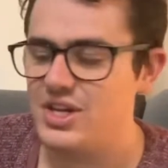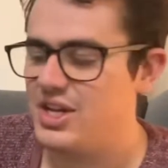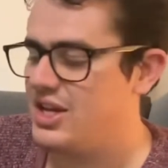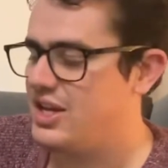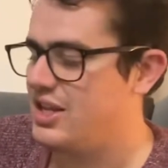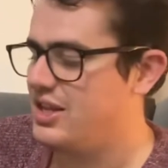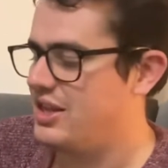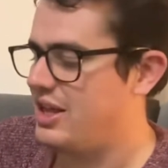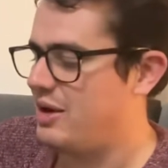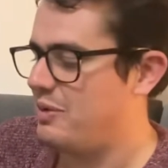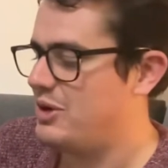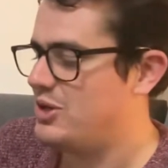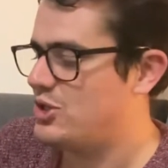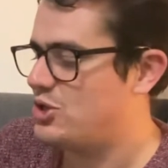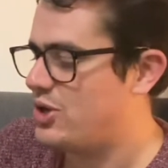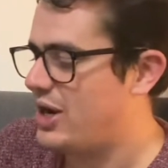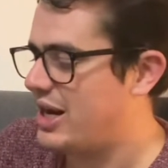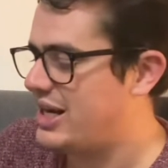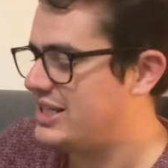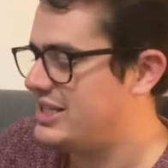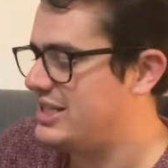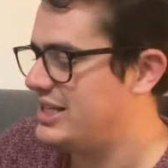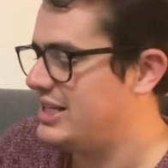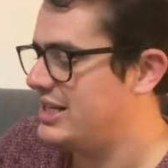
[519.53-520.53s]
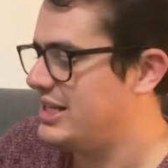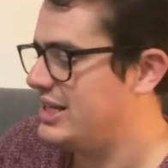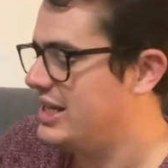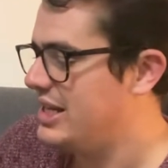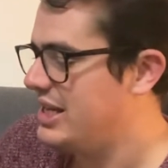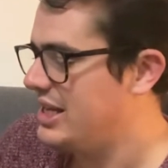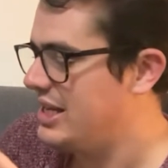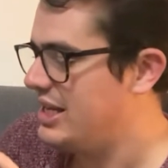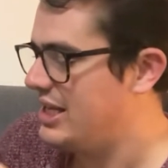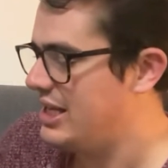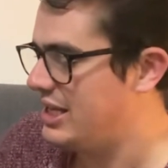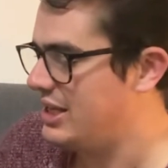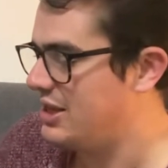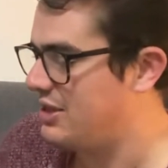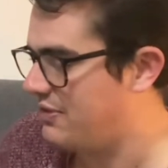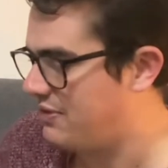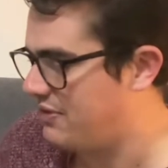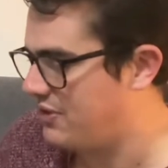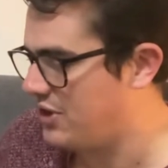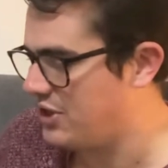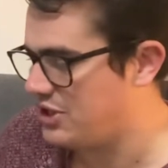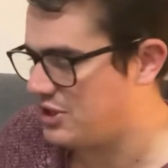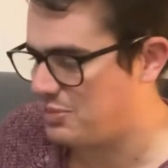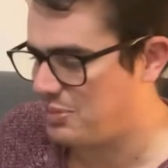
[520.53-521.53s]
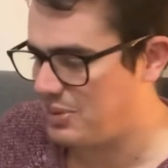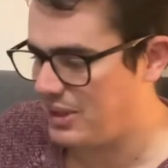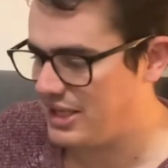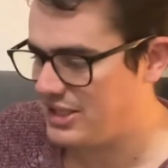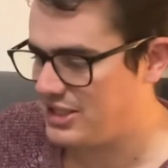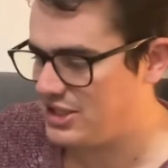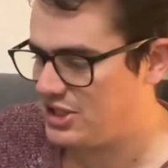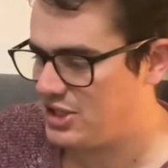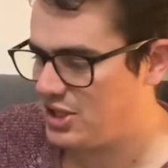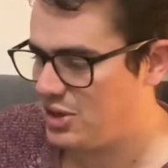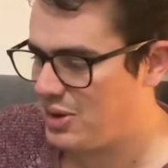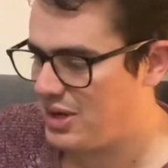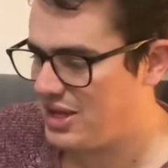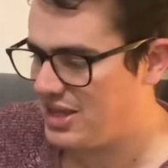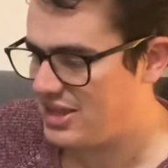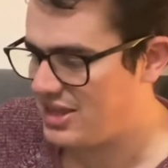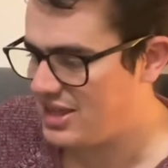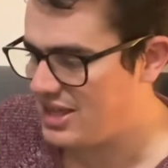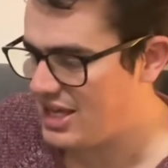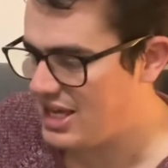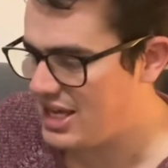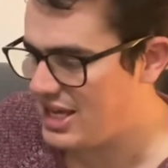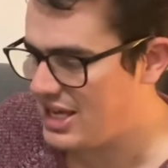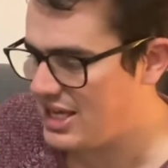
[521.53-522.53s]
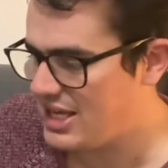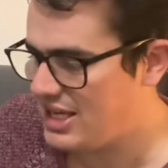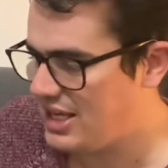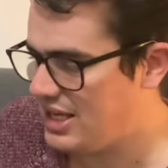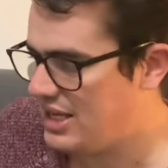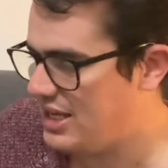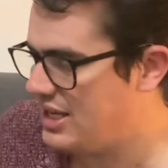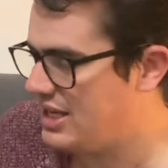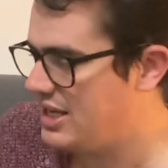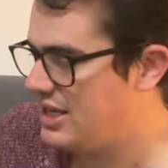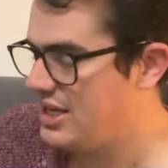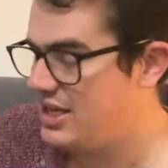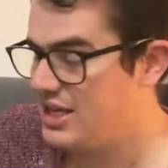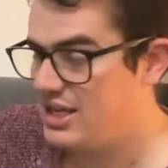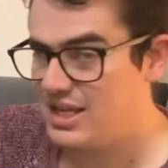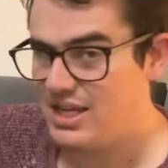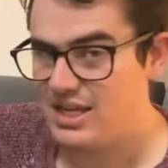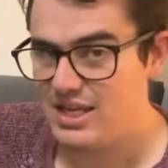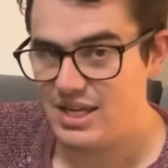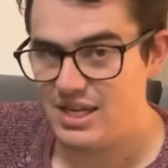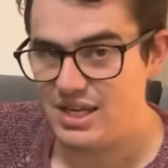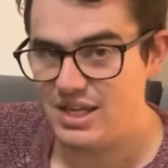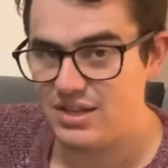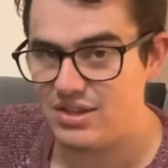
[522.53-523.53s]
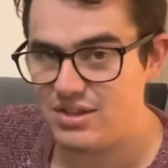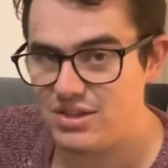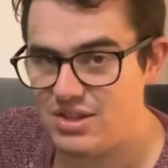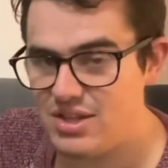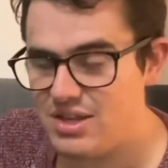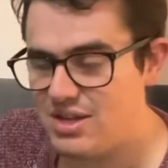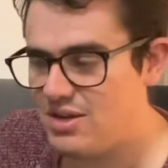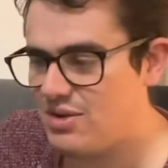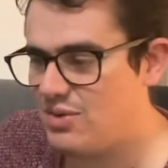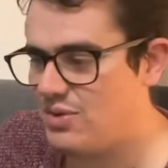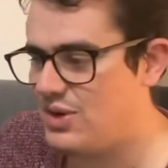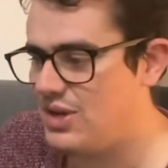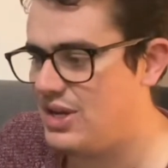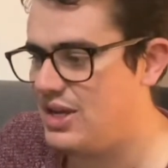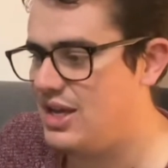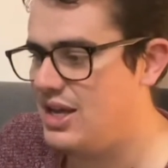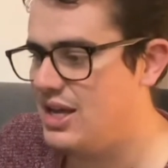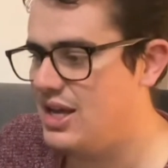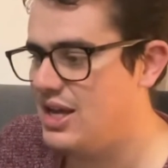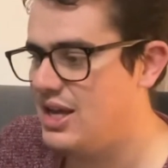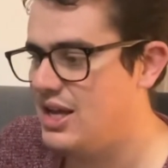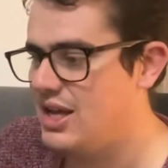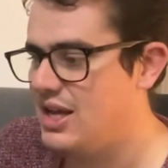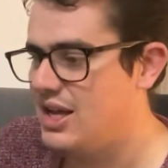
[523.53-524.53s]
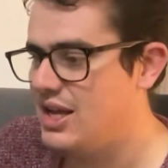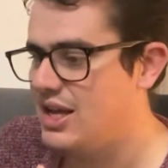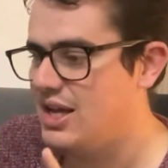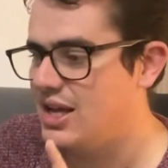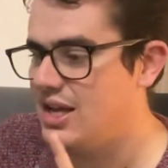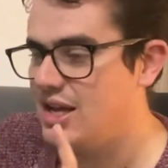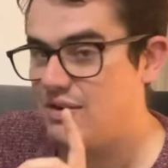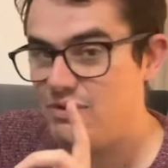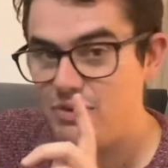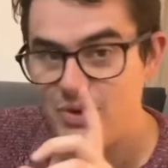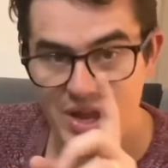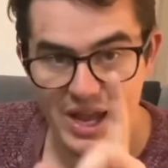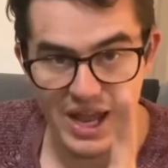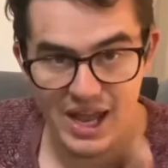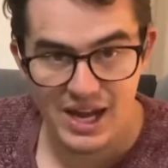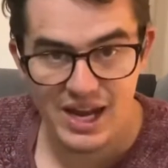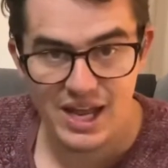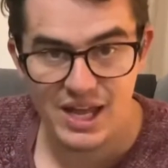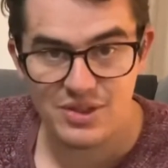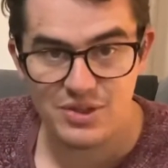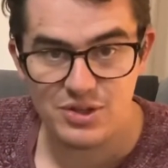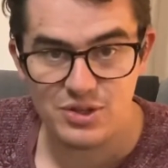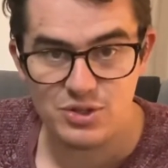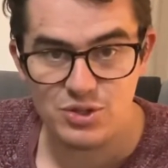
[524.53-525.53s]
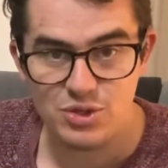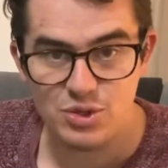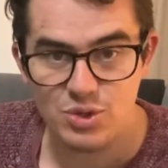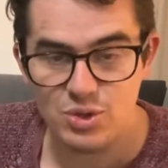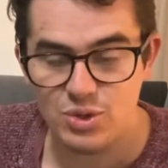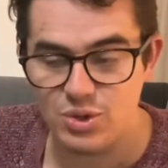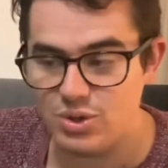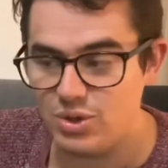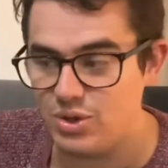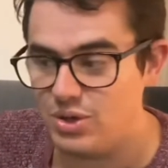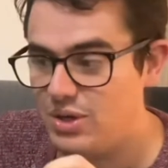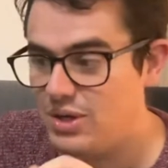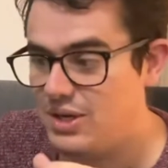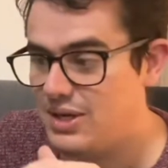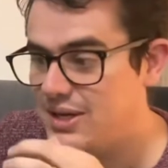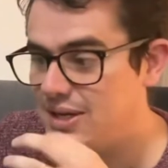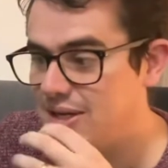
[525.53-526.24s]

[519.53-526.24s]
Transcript: that we tracked in the first place. So I think, in theory, if we head out the door,